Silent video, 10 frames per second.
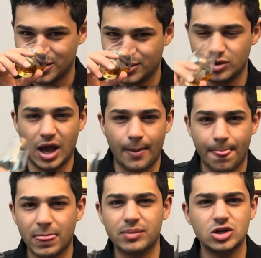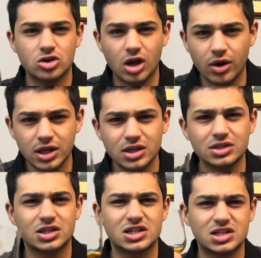Yeah, I mean, you're getting
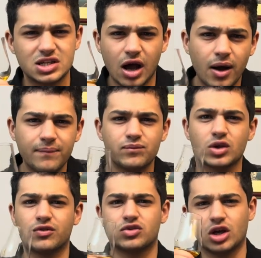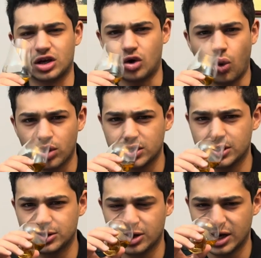some of the corn
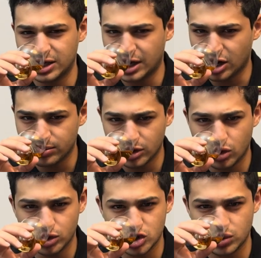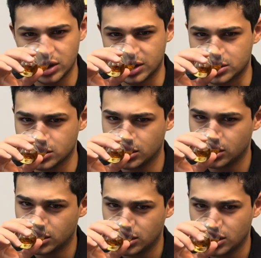here. You're getting caramel corn sweetness.
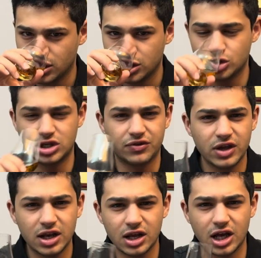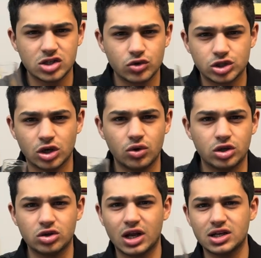You're definitely getting a nice rich oak.
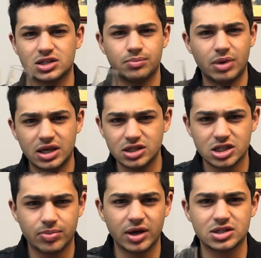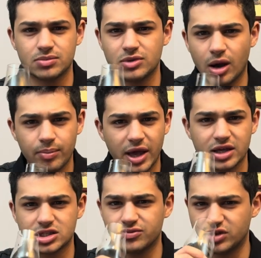You're getting some baking spice, some nutmeg,
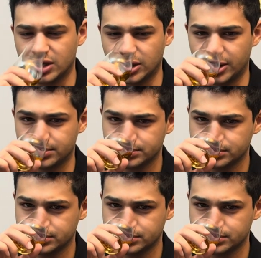some vanilla.